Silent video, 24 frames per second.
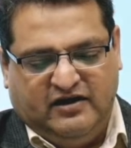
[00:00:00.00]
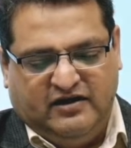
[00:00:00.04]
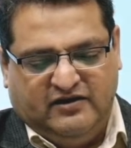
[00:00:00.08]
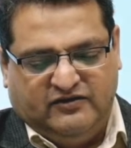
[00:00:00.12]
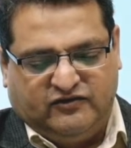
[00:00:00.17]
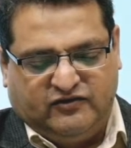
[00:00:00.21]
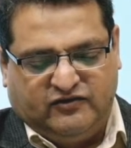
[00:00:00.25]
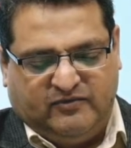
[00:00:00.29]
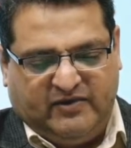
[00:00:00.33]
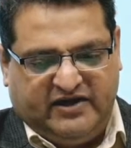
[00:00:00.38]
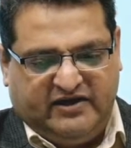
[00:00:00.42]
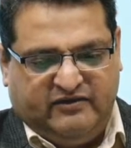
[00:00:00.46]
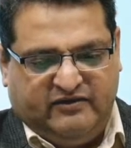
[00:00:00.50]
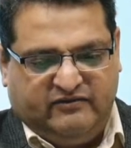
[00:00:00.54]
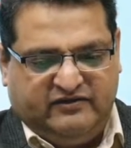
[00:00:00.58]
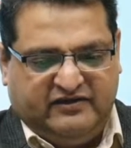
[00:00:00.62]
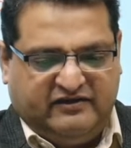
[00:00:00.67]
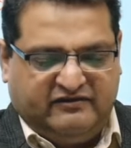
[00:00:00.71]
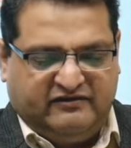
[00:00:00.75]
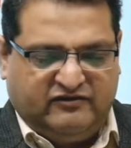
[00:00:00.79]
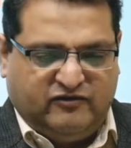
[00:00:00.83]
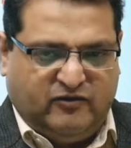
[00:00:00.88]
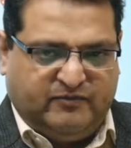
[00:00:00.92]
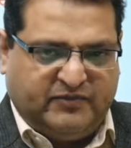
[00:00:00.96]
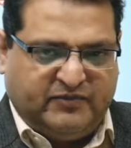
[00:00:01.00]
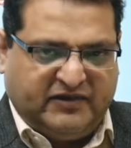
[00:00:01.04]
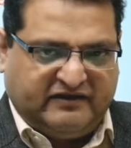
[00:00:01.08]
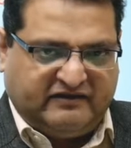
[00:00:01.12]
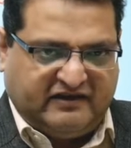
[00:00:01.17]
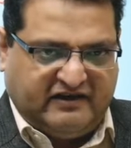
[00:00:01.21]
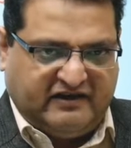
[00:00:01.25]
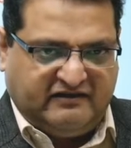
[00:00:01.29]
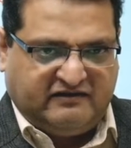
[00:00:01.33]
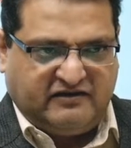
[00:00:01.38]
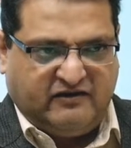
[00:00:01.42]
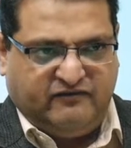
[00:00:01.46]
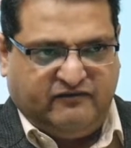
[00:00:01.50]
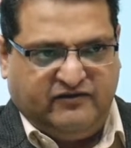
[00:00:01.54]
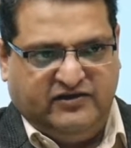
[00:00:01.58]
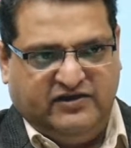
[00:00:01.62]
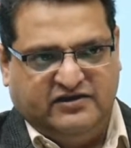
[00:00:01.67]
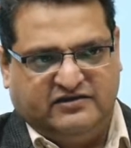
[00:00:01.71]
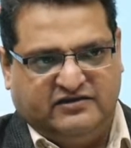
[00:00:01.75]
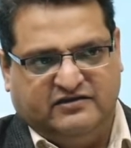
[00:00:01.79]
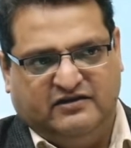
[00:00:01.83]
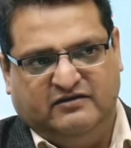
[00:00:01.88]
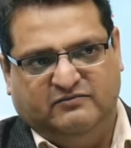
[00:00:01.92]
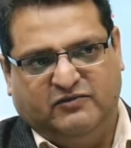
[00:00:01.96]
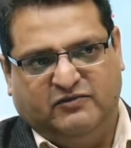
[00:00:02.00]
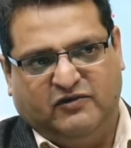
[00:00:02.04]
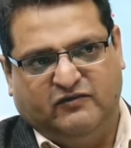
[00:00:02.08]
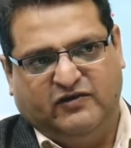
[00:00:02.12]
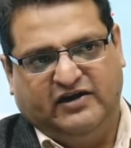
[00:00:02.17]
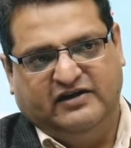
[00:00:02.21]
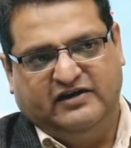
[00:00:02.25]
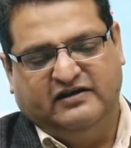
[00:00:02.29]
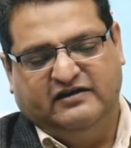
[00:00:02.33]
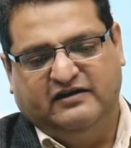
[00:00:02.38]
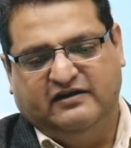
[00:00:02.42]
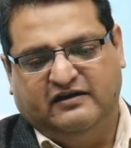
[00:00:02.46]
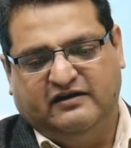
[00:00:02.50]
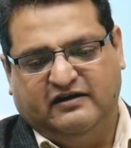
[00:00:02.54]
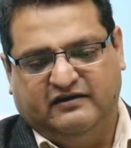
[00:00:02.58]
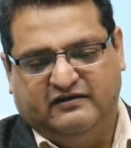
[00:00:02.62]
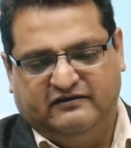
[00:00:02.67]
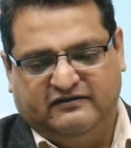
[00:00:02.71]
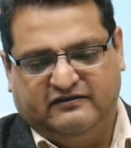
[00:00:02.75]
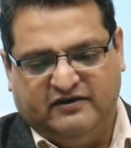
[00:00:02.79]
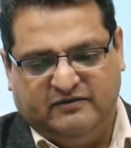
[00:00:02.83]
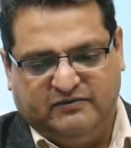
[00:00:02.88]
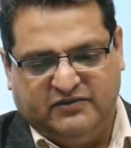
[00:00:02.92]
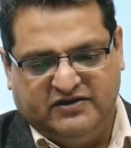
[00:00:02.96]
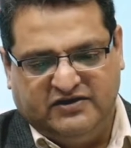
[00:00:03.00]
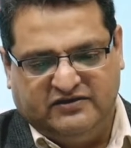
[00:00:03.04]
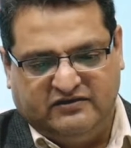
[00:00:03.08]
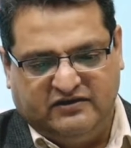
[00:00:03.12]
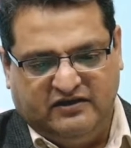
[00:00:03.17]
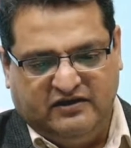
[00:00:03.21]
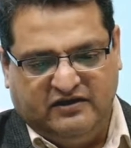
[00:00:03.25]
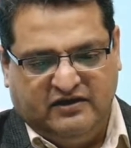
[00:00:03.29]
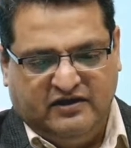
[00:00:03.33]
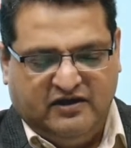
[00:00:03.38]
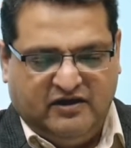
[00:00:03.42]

So, my dear, there is no precise definition provided under the CPC,